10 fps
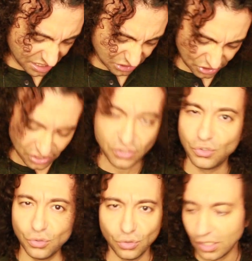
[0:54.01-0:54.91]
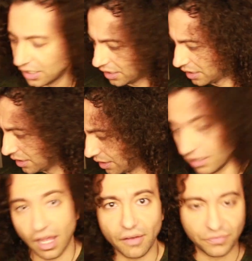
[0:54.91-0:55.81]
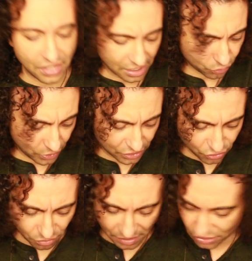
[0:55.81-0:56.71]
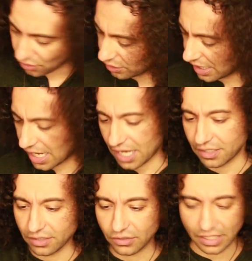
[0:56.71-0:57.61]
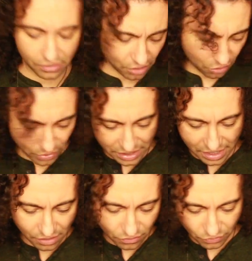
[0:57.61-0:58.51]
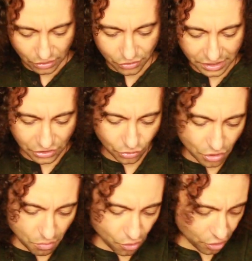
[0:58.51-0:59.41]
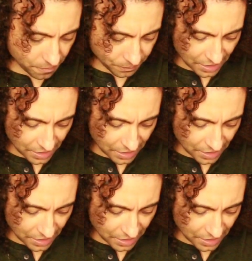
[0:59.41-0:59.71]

I just do love that way too much. Okay, and you can go away now. We don't need you no more.